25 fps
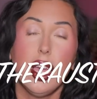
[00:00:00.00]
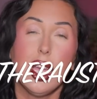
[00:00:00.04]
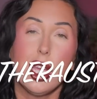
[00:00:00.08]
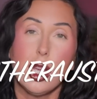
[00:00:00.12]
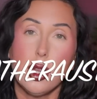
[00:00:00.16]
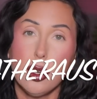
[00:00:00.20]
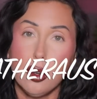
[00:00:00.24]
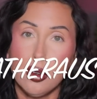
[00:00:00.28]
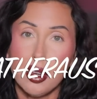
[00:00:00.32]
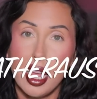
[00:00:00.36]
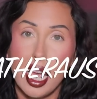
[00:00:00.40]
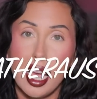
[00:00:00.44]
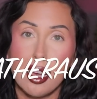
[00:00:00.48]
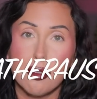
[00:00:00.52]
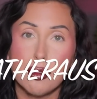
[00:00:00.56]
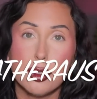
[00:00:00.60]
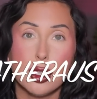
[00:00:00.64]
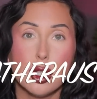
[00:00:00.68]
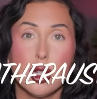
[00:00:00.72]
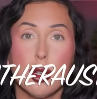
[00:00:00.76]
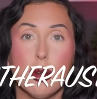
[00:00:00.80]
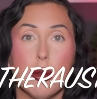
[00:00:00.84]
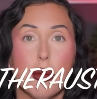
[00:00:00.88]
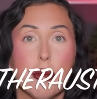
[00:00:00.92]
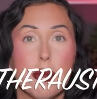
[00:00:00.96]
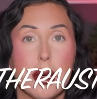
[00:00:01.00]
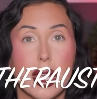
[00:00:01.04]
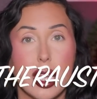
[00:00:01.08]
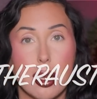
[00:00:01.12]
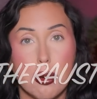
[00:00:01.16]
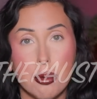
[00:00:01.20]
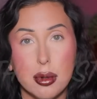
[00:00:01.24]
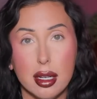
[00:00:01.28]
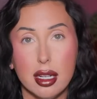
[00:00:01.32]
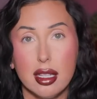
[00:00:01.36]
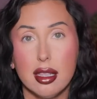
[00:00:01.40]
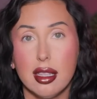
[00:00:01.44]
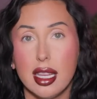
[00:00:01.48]
You don't have to, but I
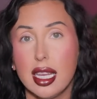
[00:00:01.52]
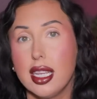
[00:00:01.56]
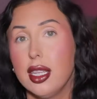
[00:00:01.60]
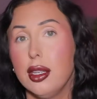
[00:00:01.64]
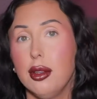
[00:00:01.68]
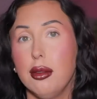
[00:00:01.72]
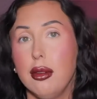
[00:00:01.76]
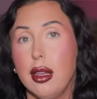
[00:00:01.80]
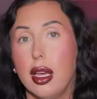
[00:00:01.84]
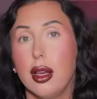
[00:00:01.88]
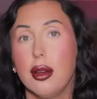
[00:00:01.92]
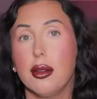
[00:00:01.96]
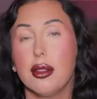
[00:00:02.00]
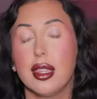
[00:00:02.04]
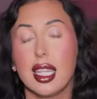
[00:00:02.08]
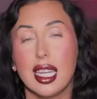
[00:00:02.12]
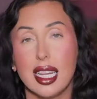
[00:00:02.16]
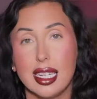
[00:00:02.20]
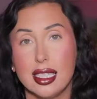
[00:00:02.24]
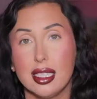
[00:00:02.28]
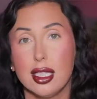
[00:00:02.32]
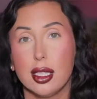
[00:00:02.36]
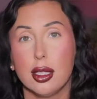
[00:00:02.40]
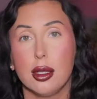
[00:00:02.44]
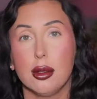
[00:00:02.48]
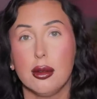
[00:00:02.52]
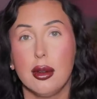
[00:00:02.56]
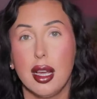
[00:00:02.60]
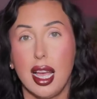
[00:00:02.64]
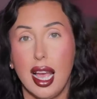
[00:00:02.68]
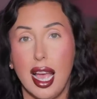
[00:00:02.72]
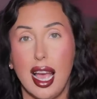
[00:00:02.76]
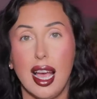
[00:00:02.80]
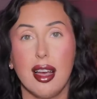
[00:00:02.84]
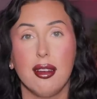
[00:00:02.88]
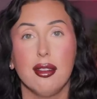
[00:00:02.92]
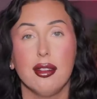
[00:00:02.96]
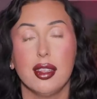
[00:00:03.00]
wanna let you know that I do
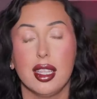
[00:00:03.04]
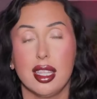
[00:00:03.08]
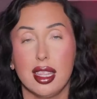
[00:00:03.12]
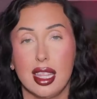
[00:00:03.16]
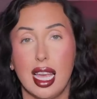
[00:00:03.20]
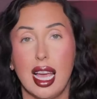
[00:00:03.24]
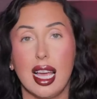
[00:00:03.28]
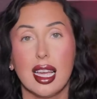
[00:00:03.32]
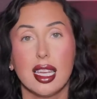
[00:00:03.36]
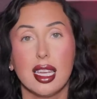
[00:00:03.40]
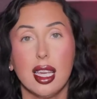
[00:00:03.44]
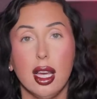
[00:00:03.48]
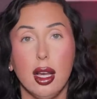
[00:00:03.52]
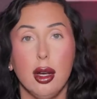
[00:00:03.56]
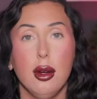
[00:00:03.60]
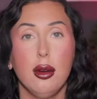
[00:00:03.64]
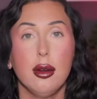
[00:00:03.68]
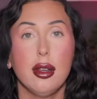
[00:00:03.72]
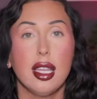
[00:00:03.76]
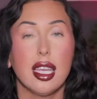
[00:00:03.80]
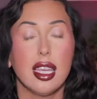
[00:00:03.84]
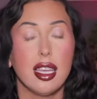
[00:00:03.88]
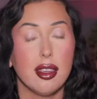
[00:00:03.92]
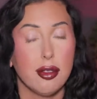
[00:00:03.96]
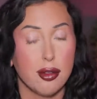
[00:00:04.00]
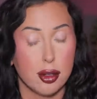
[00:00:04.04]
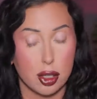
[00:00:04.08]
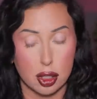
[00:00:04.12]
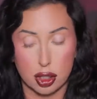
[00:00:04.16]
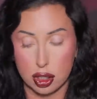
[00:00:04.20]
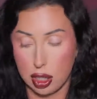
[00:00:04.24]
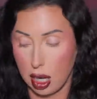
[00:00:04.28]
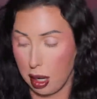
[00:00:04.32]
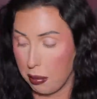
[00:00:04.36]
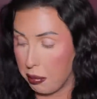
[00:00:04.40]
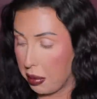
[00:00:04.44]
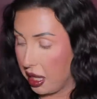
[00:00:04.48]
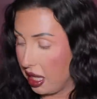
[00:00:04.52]
have that code if you're
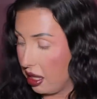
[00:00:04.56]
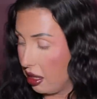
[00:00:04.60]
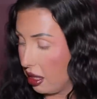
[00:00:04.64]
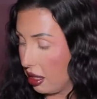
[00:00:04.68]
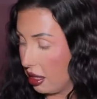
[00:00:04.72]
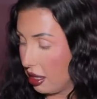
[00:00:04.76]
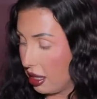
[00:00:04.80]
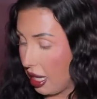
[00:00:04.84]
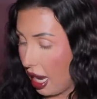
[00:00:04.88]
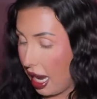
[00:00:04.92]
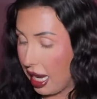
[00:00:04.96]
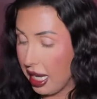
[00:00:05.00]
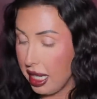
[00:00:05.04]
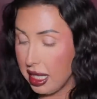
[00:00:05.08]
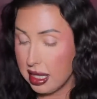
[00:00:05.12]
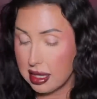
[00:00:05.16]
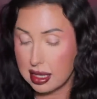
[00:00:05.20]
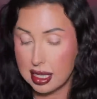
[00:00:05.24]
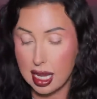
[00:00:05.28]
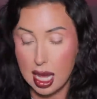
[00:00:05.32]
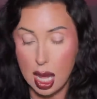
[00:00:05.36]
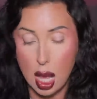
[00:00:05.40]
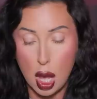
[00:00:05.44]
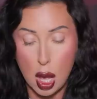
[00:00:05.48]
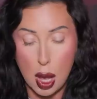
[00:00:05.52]
shopping the site.